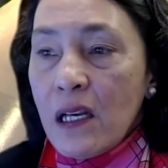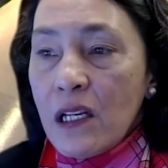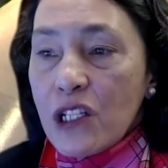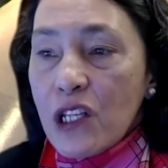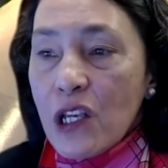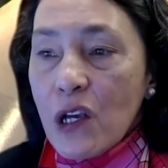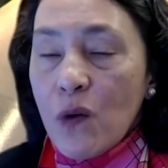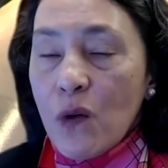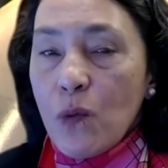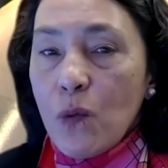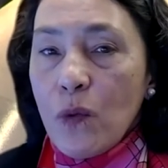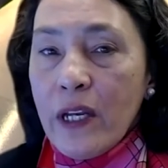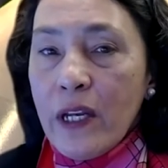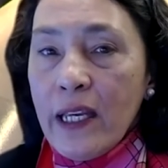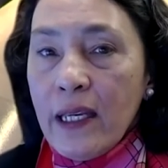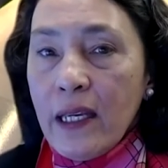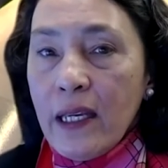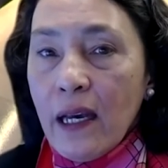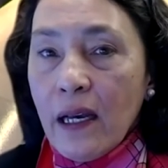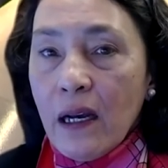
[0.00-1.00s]
So we
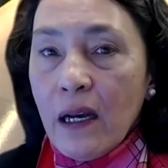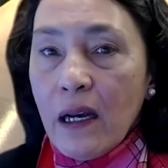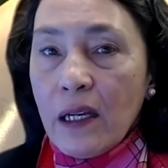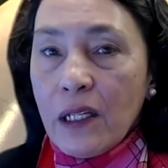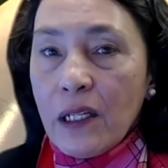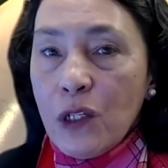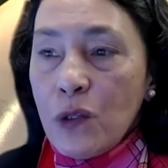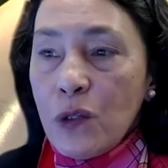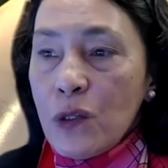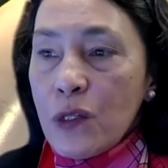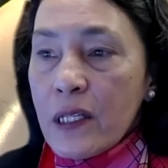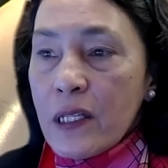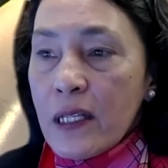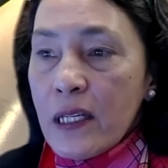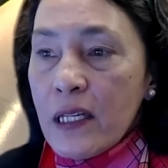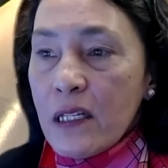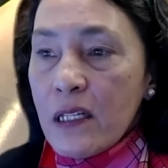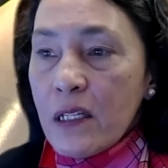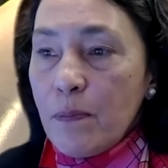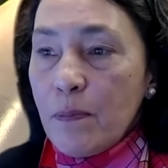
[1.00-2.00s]
uh, use
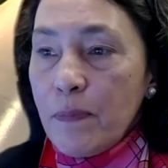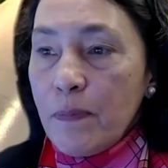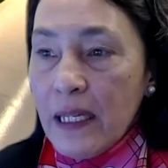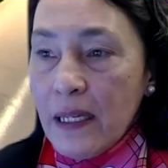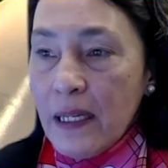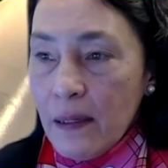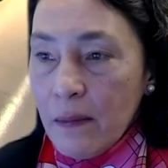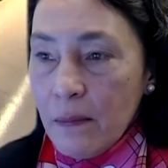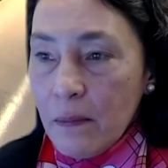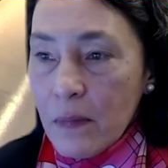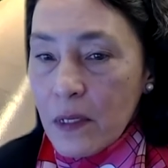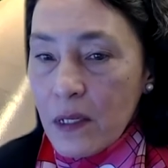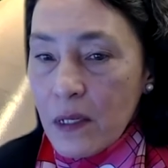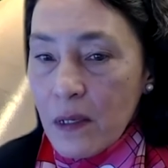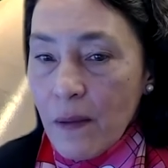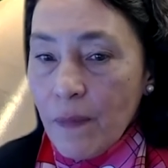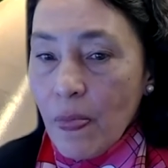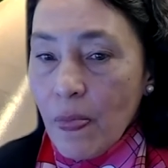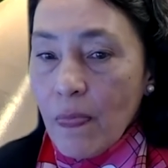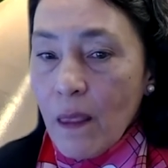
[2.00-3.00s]
these beams
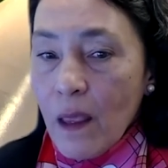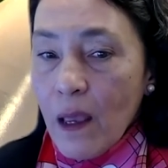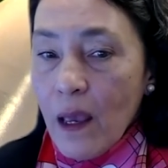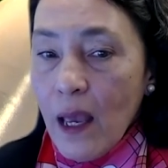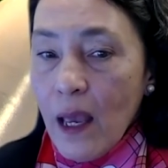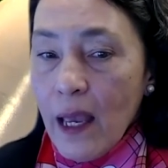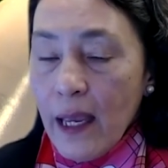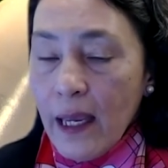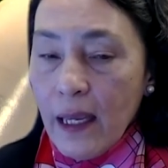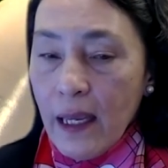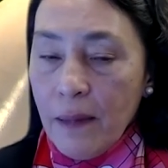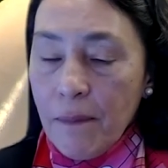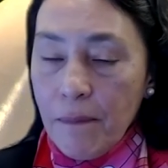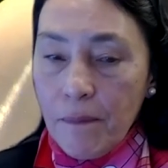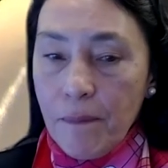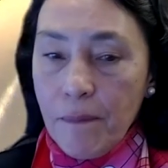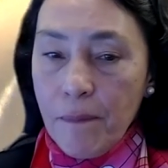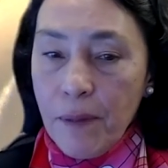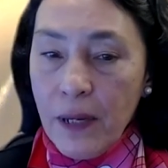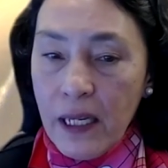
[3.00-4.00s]

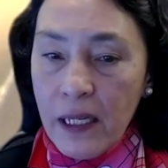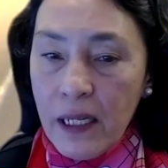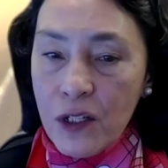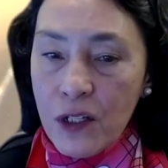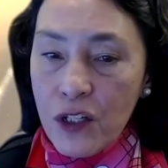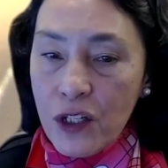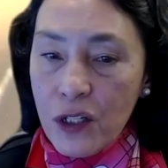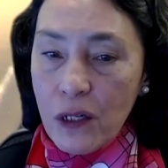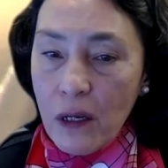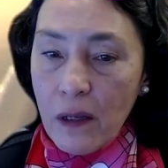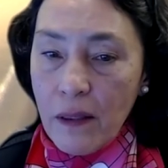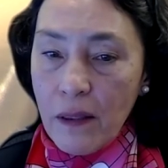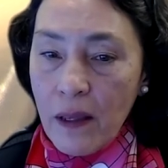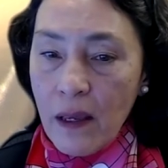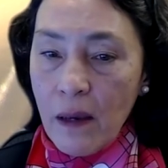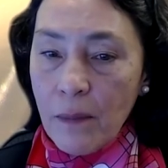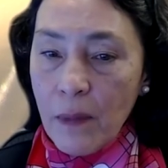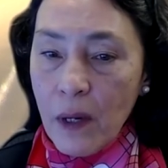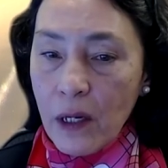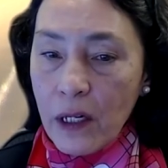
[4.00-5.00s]
impinge
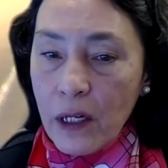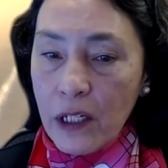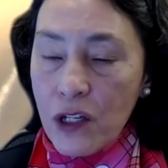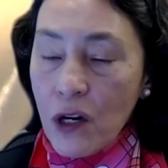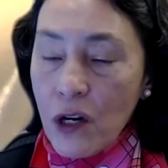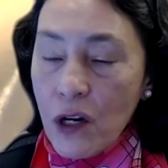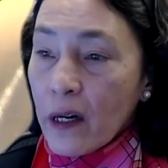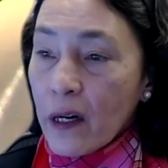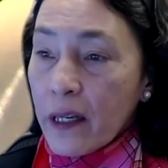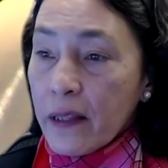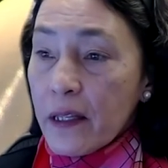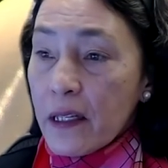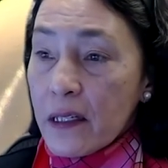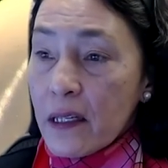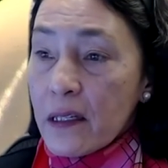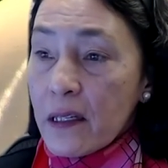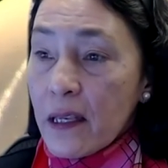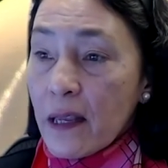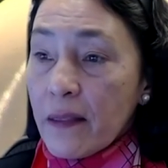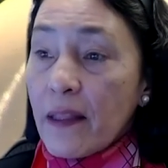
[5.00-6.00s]
them on a target, this
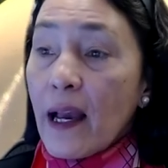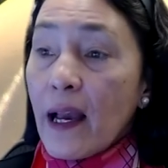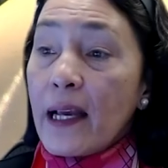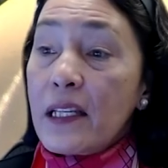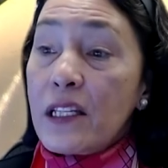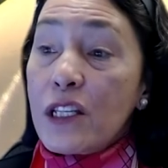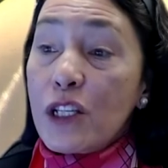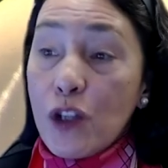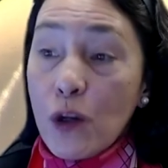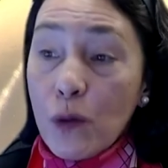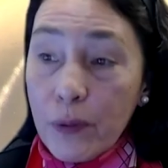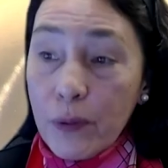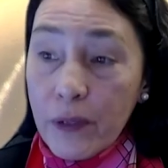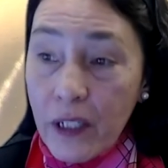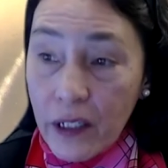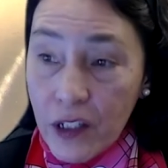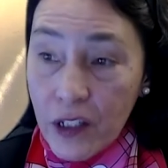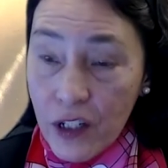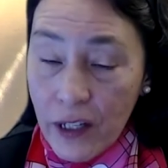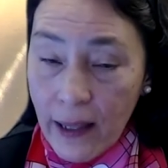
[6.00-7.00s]
is at the isotope
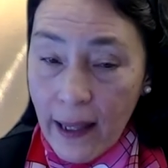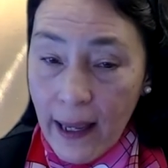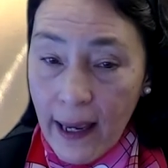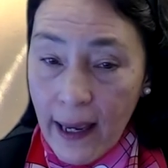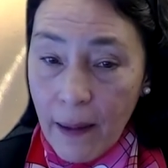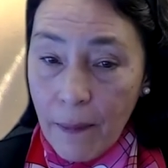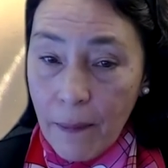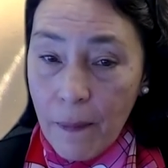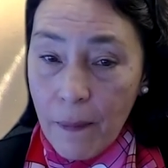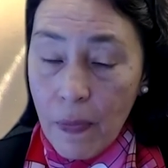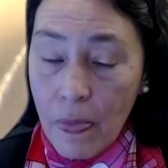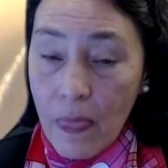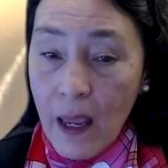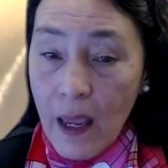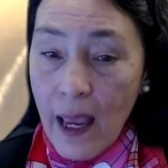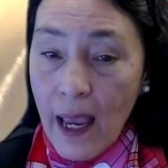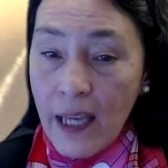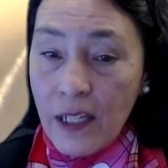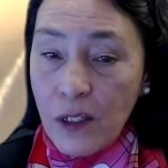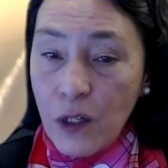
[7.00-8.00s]
production lab,
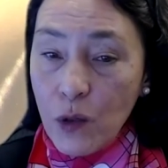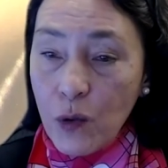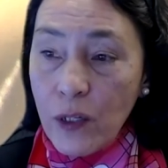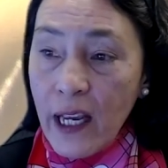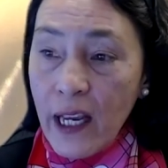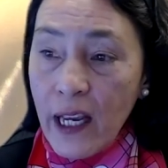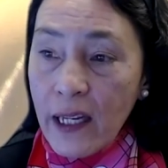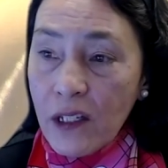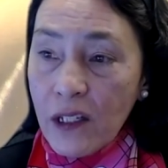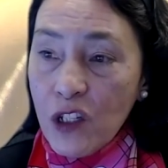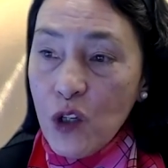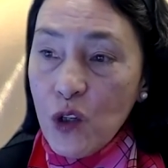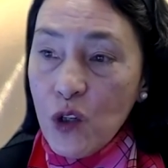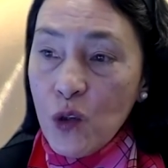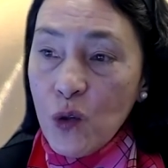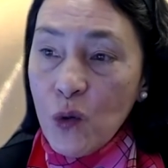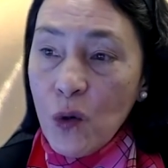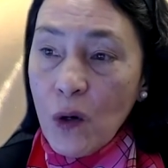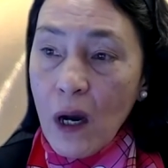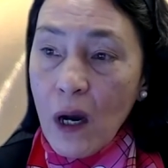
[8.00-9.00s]
and create
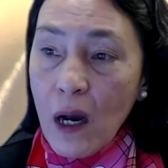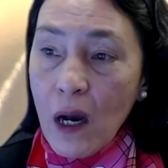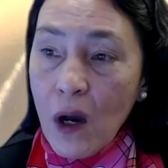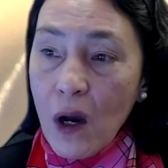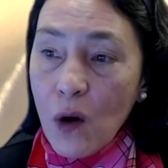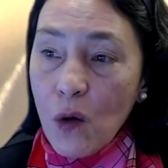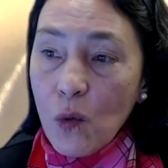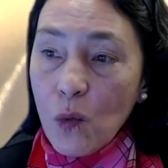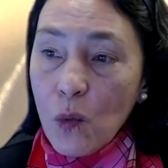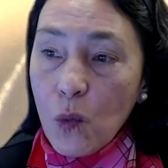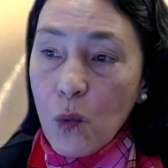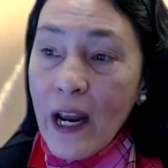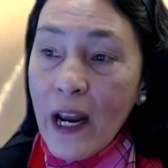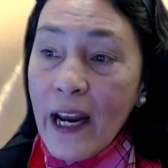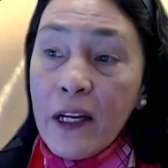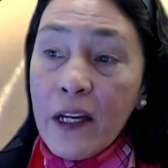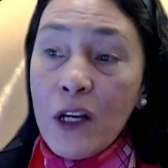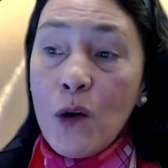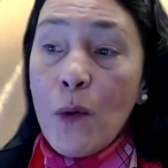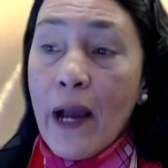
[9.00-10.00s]
new
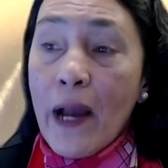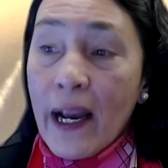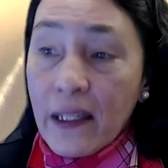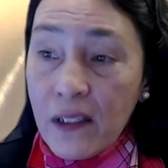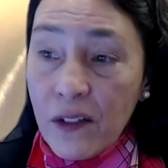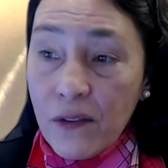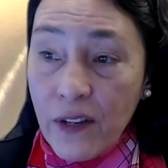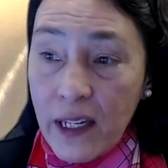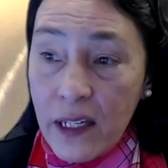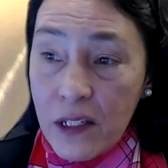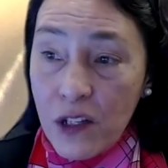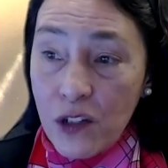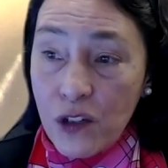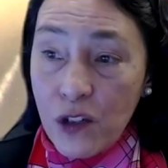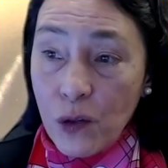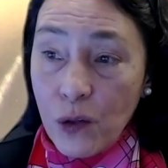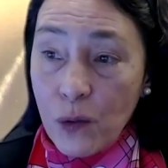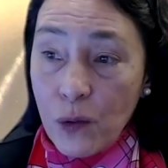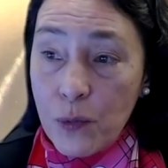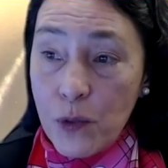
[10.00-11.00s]
radioactive
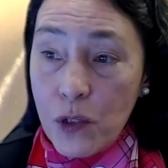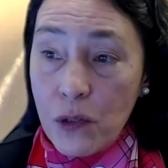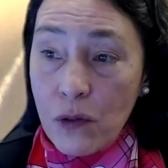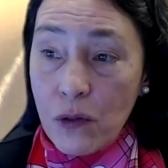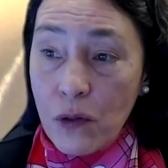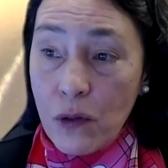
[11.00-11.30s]
isotopes.